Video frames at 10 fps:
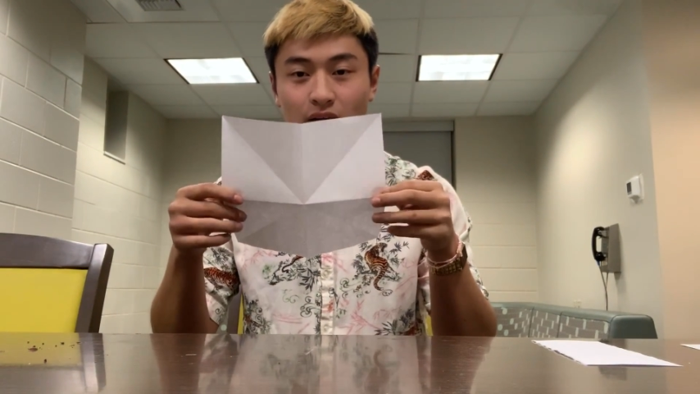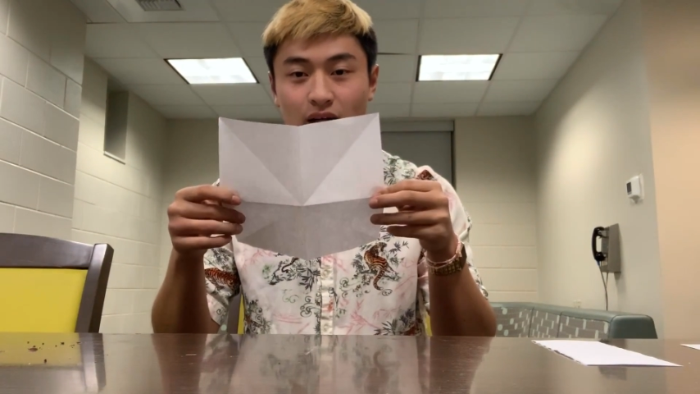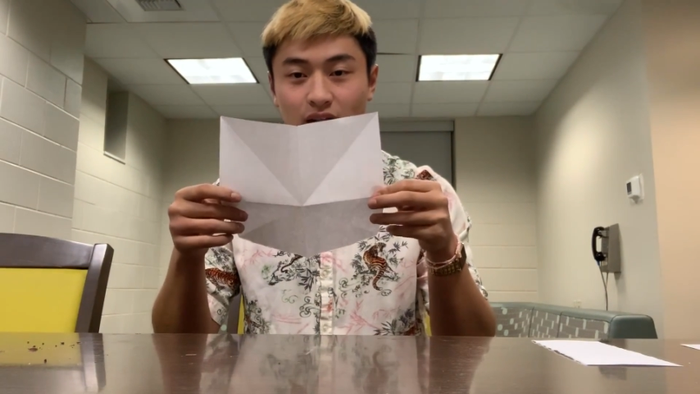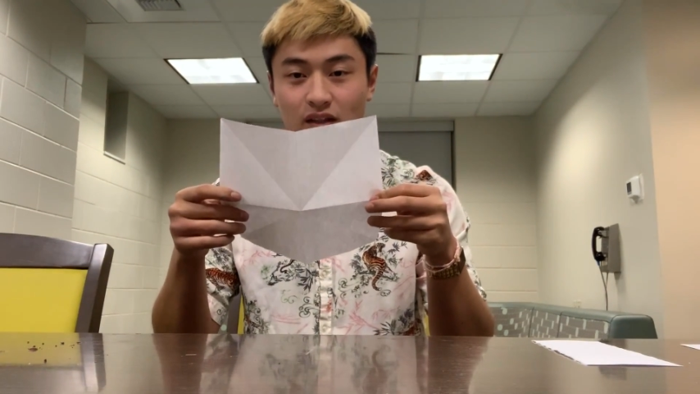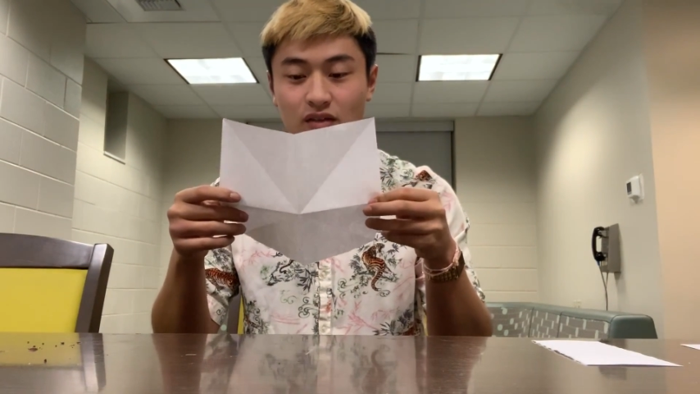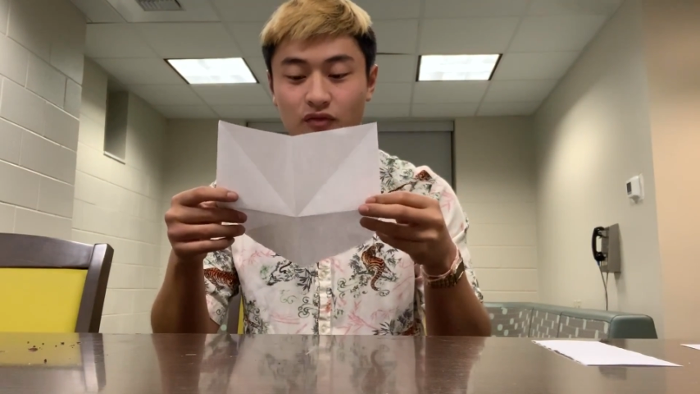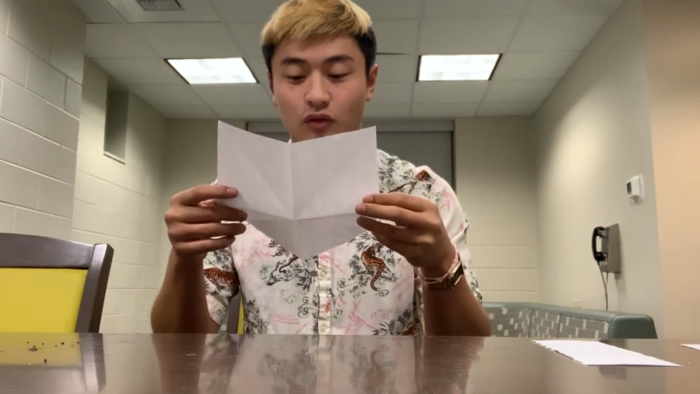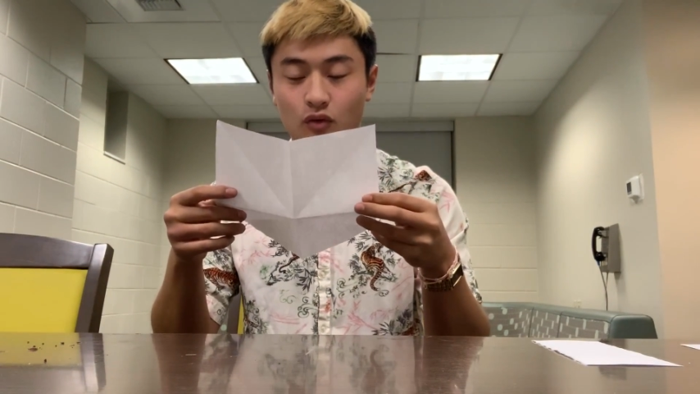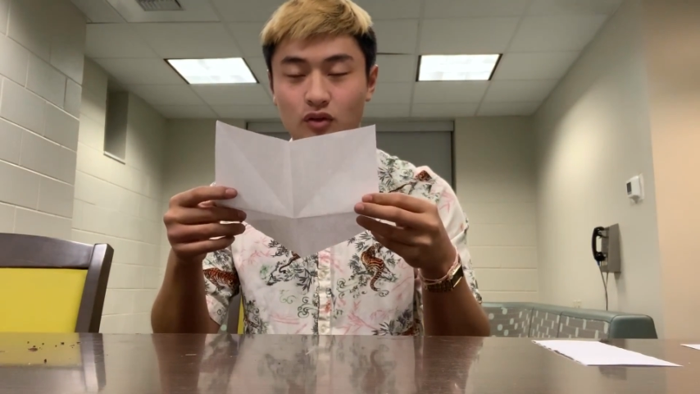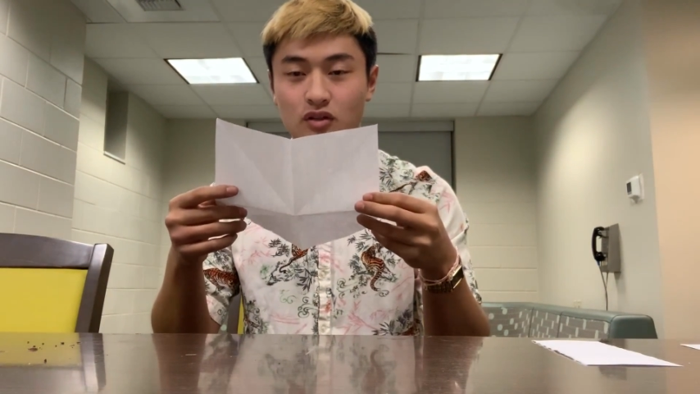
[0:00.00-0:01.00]
and these
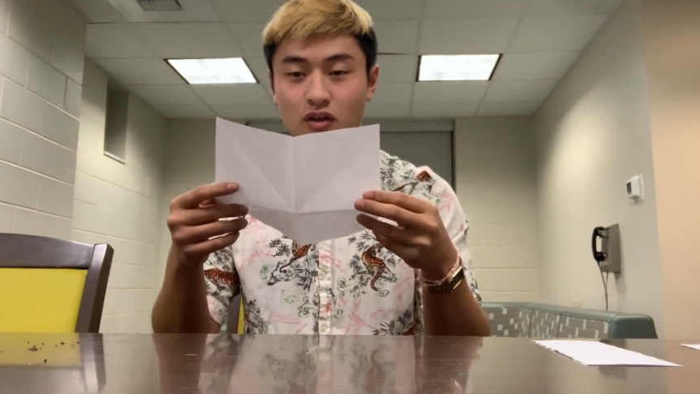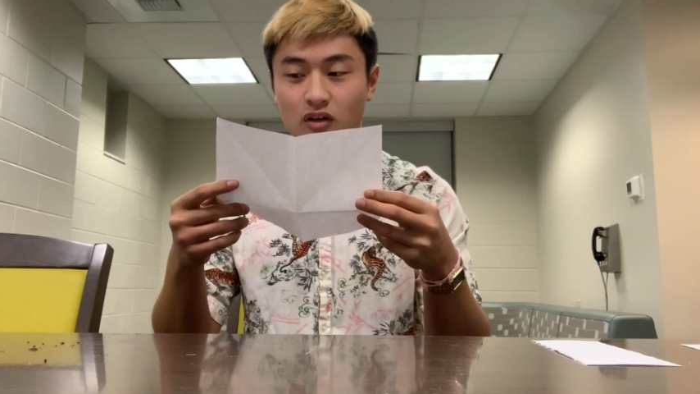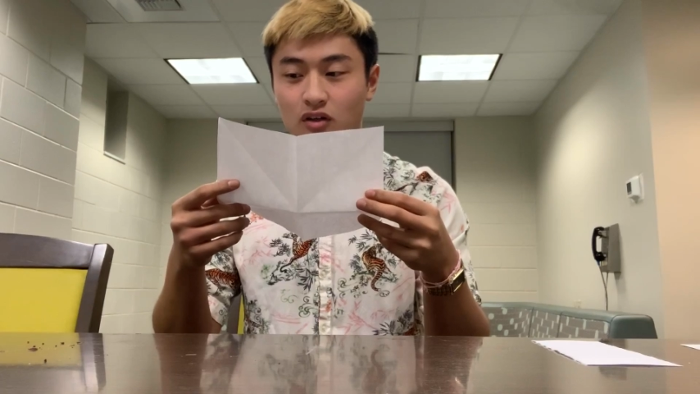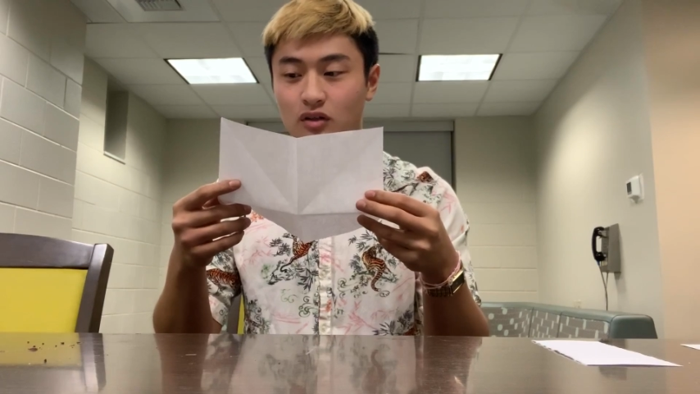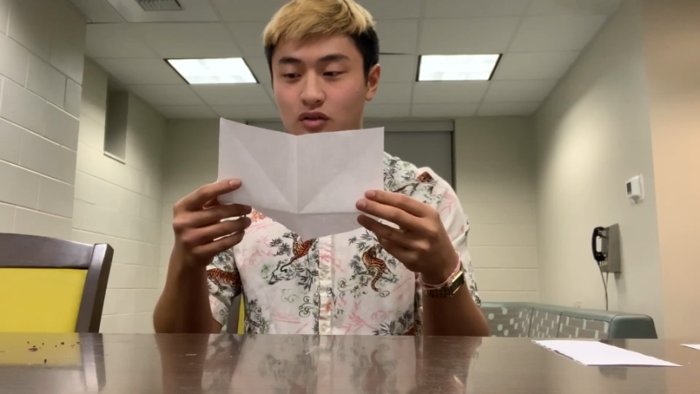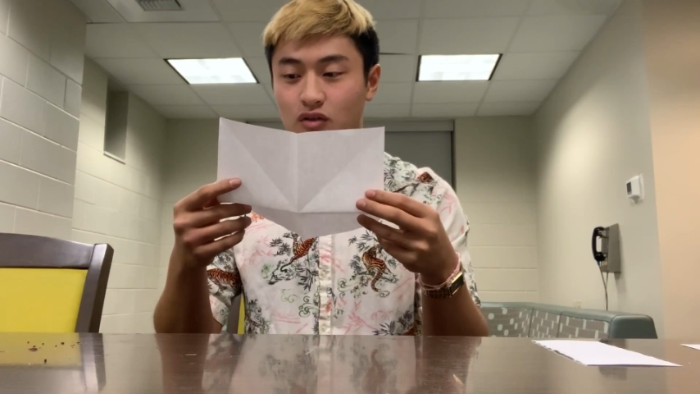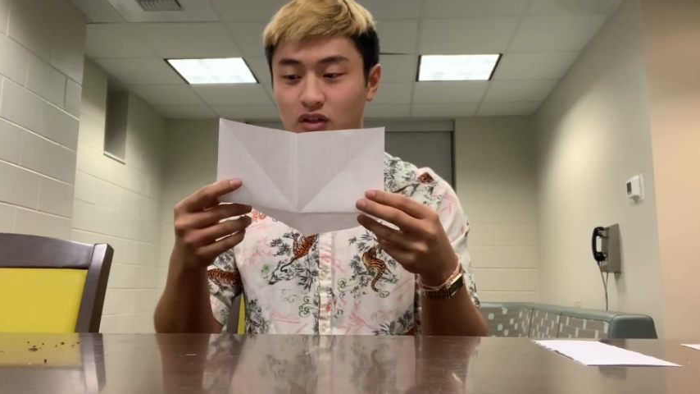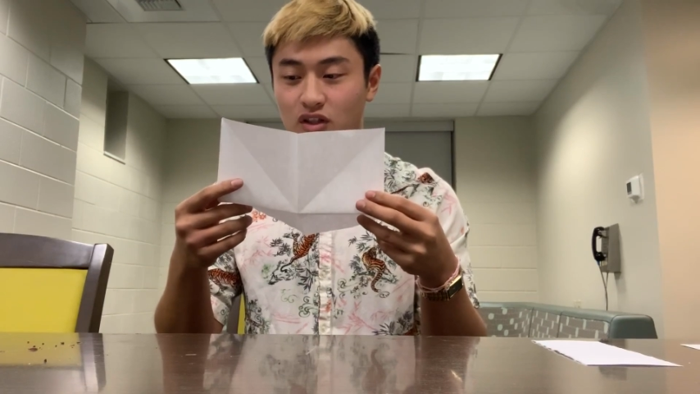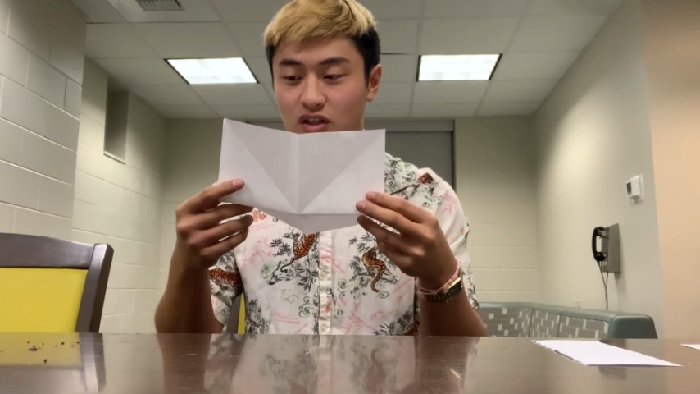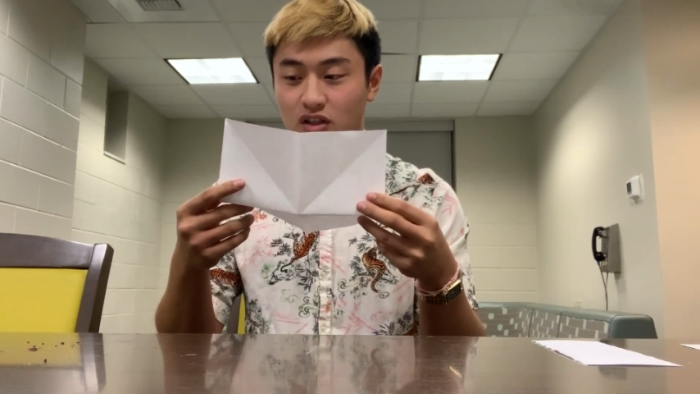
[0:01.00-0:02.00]
folds are
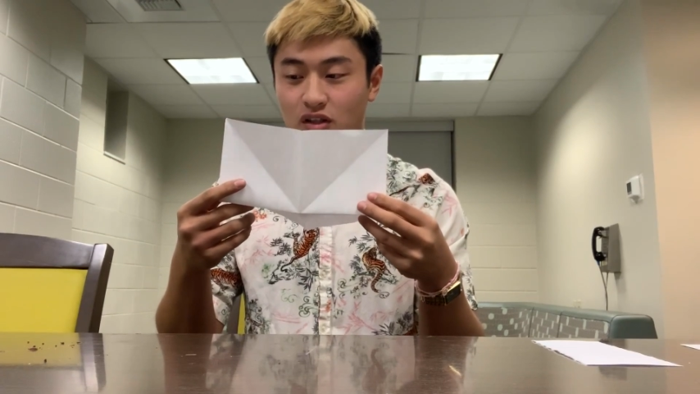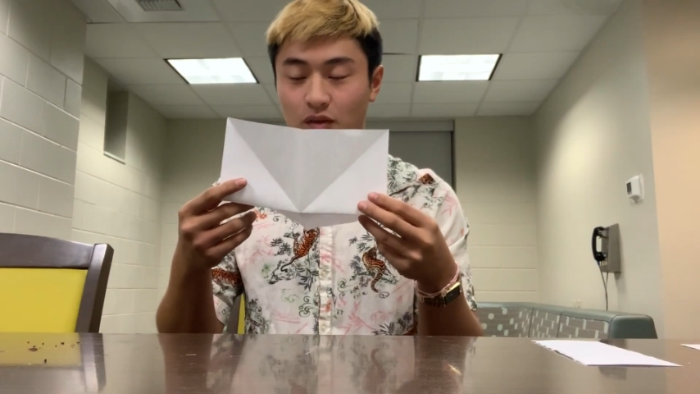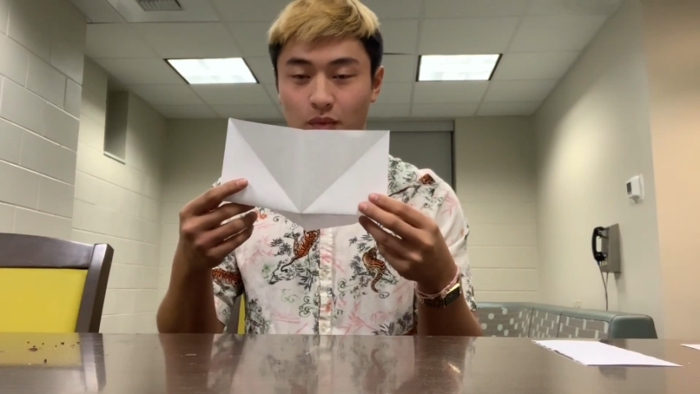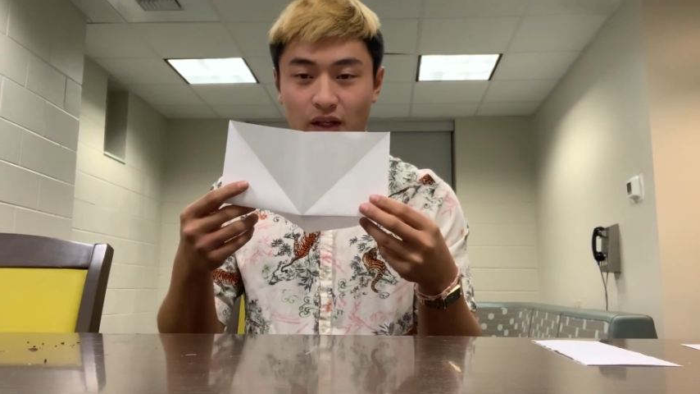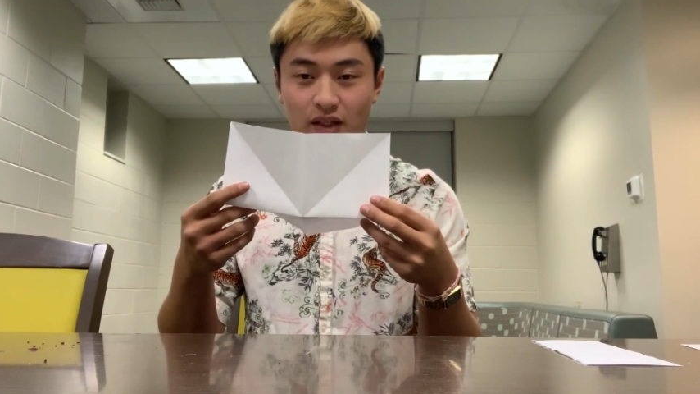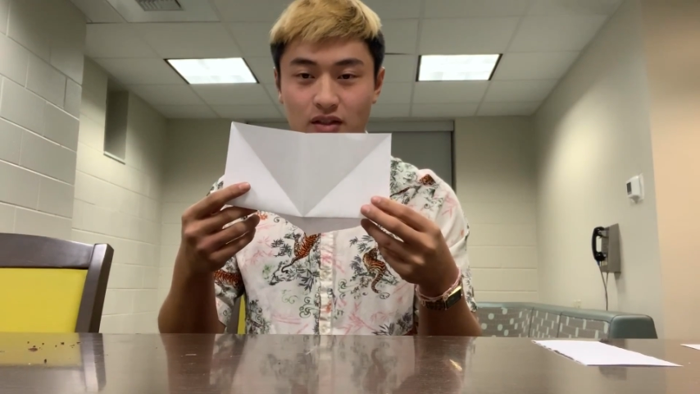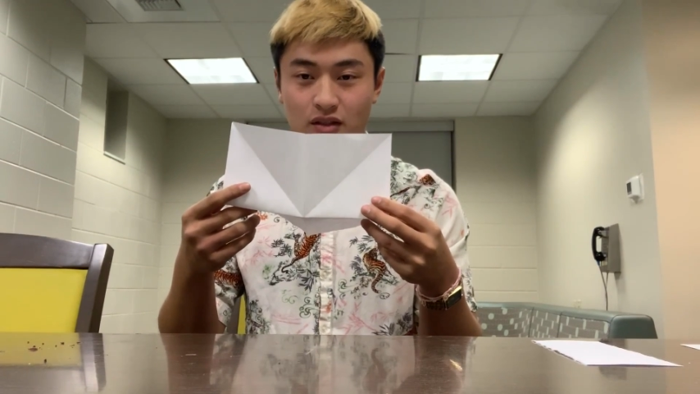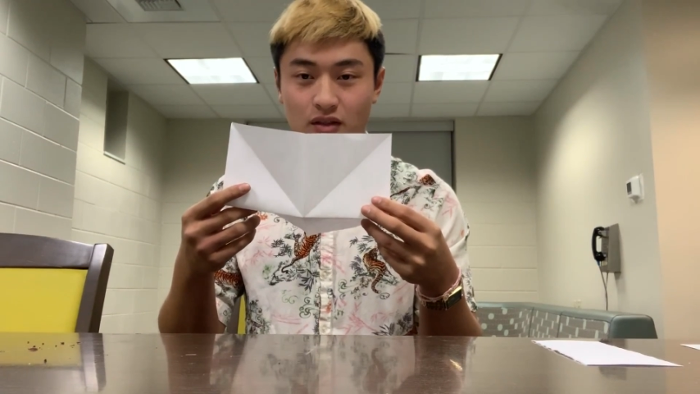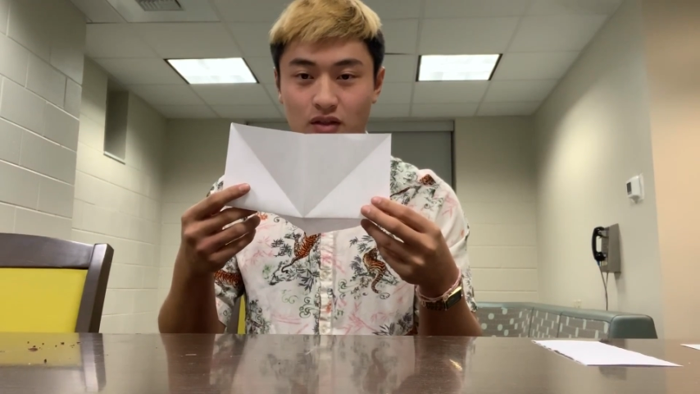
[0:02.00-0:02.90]
strategically placed